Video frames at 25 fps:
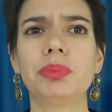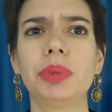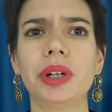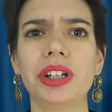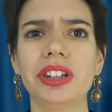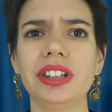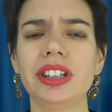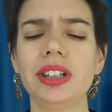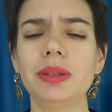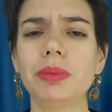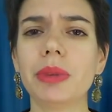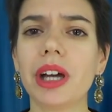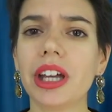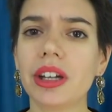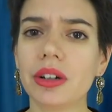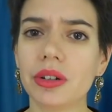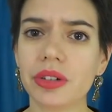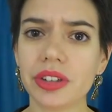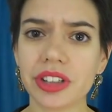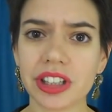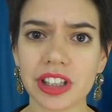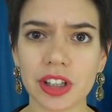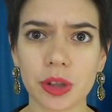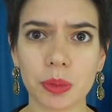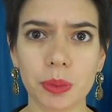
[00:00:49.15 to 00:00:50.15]
But in my
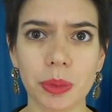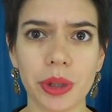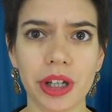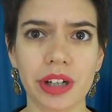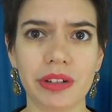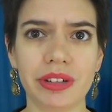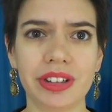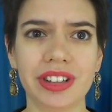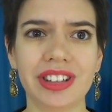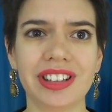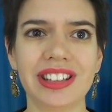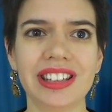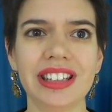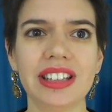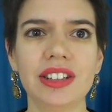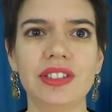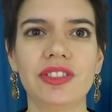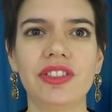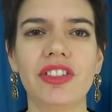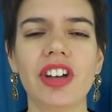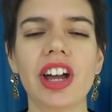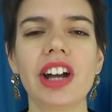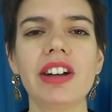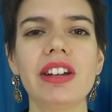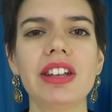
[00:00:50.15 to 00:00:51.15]
own experience, it
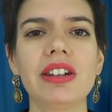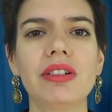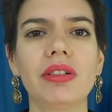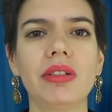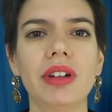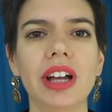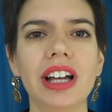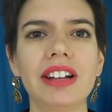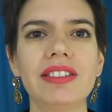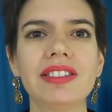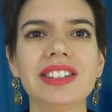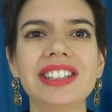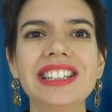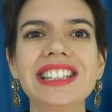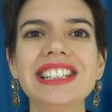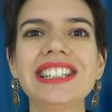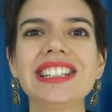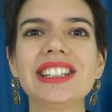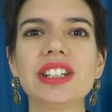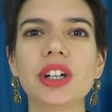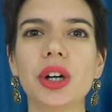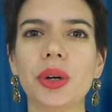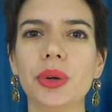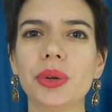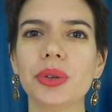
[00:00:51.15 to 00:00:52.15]
very
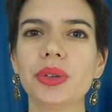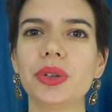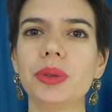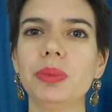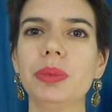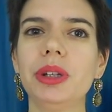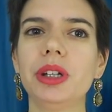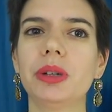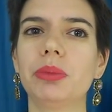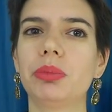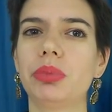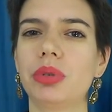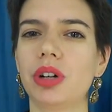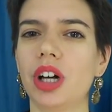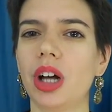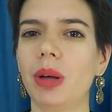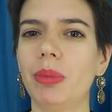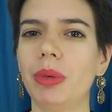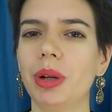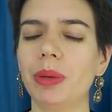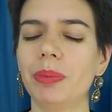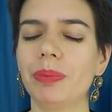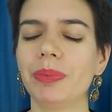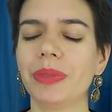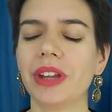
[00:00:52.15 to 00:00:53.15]
rarely caused me a
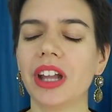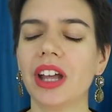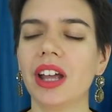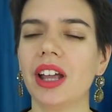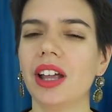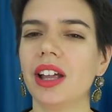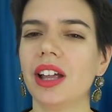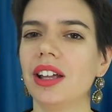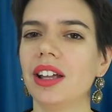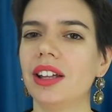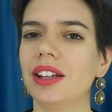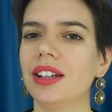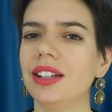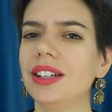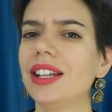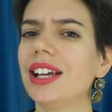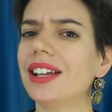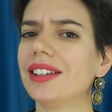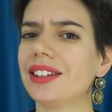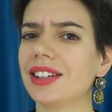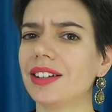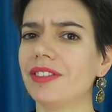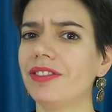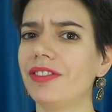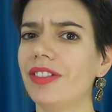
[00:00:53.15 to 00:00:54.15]
problem.
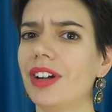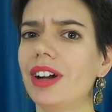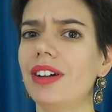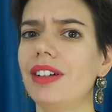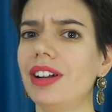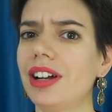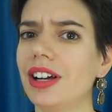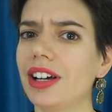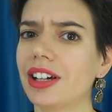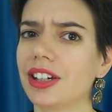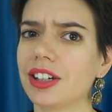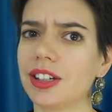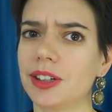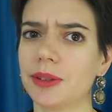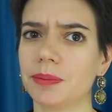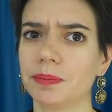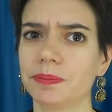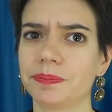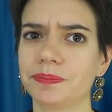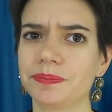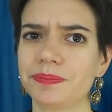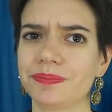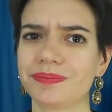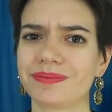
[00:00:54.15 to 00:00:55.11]
Yes, I'm very lucky.